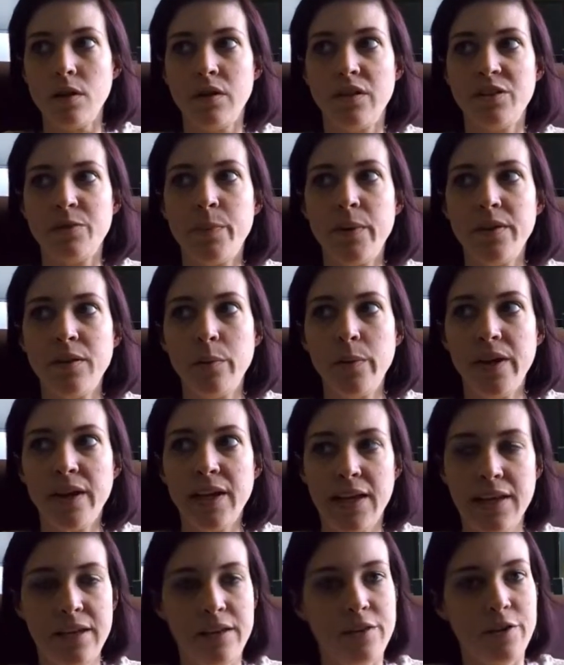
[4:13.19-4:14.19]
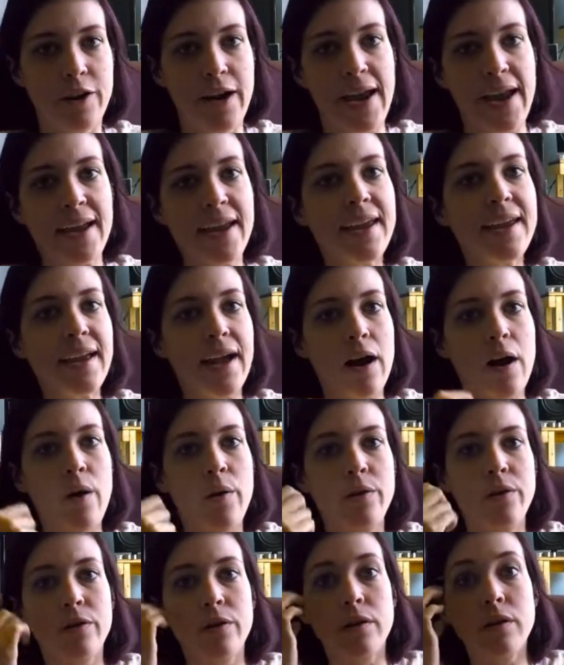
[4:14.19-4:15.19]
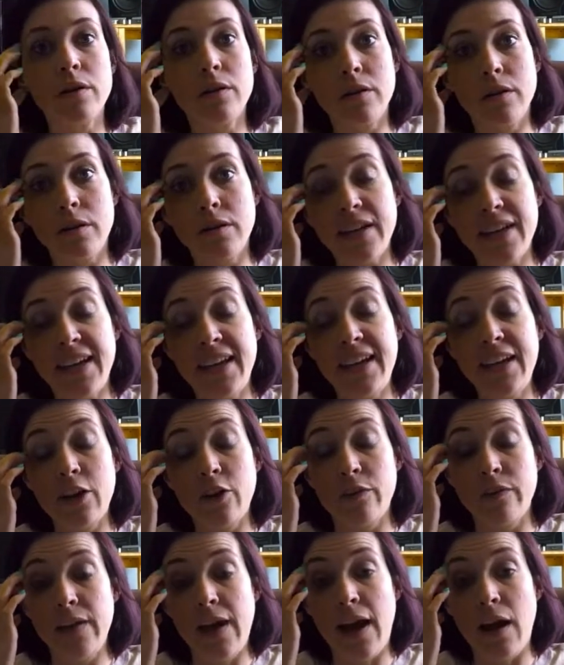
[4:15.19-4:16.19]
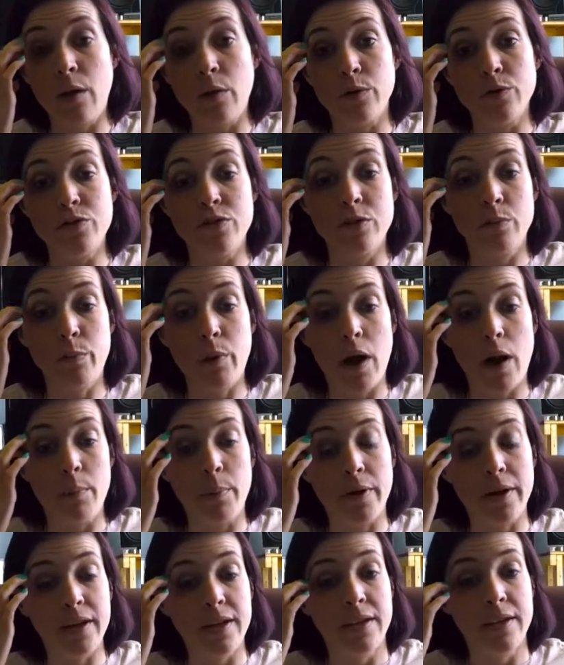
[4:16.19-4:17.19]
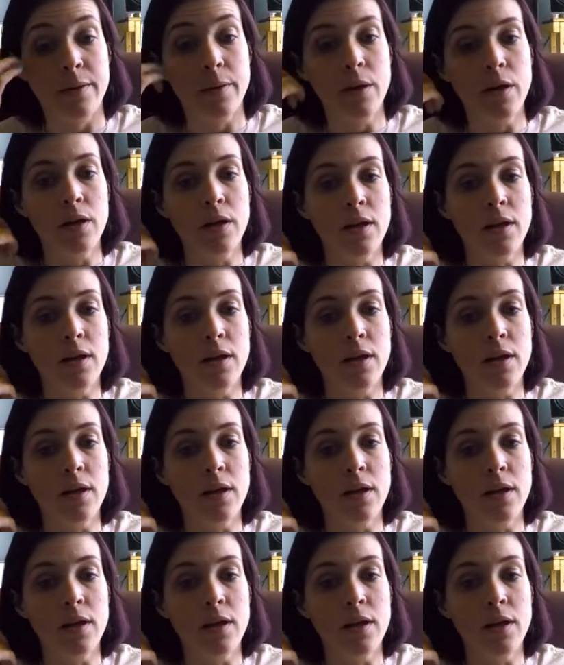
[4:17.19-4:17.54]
spend the weekend either hanging out or taking care of the house and the property.